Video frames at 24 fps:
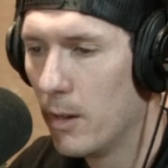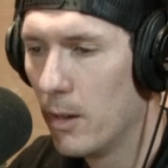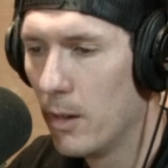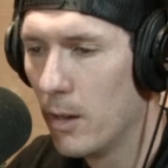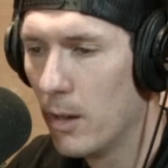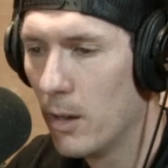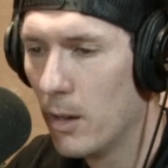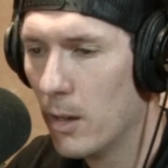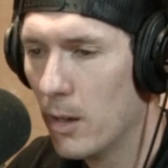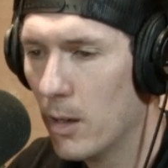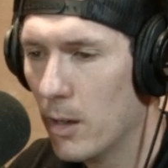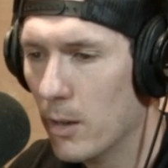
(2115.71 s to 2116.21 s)

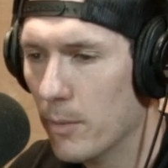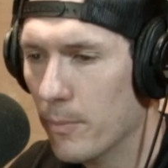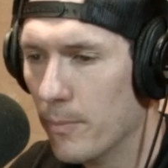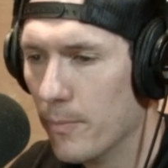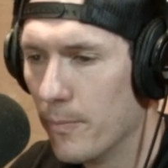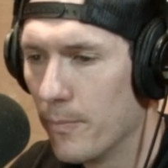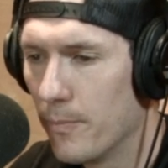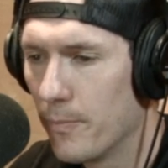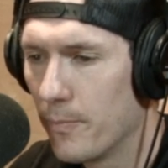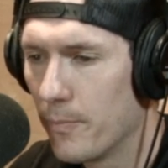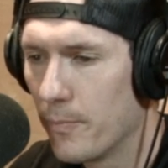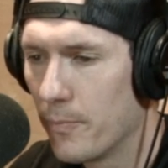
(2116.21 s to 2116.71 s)
All
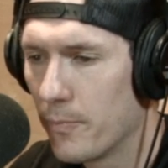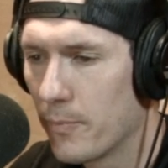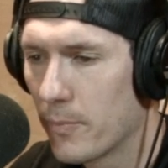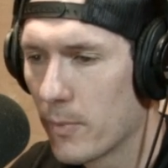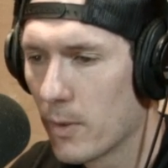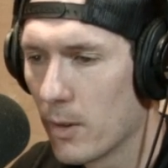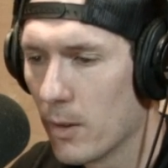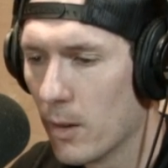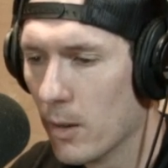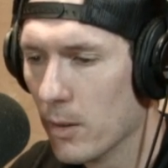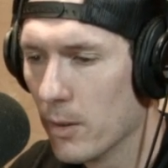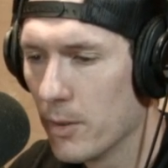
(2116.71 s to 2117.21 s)

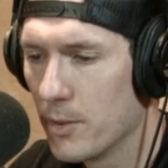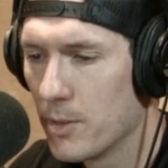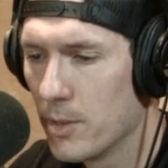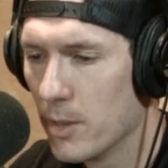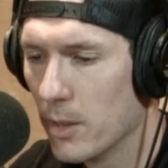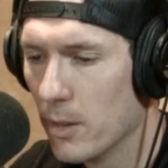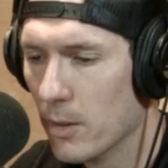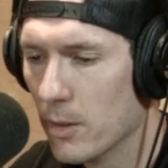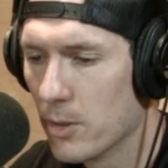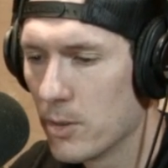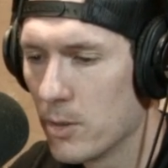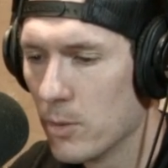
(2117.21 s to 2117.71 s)
right, let's see.
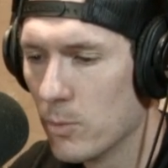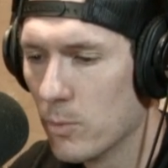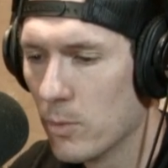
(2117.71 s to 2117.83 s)
Let's do